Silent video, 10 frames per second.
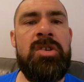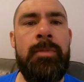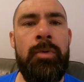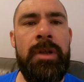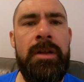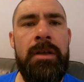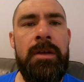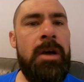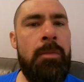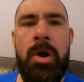this morning,
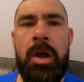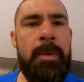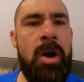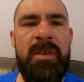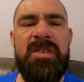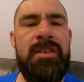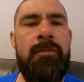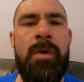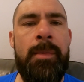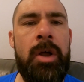I woke up at
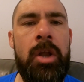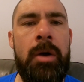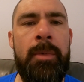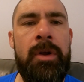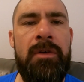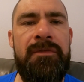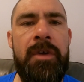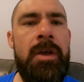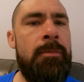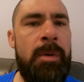7:30 when my alarm went
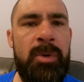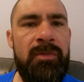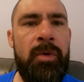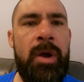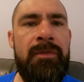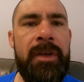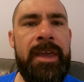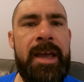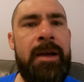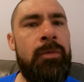off. My beautiful girlfriend
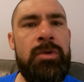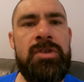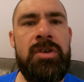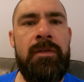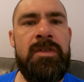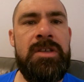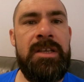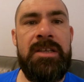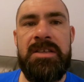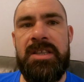Kat was
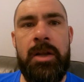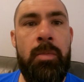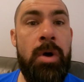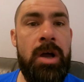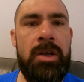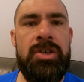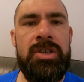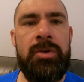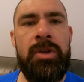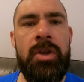obviously still at work.
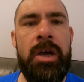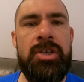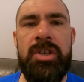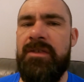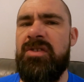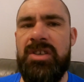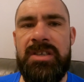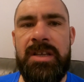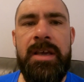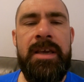She's doing night shift.
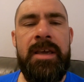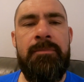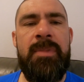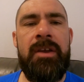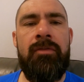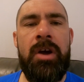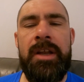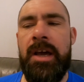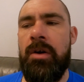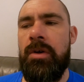She's in bed right
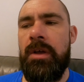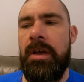now.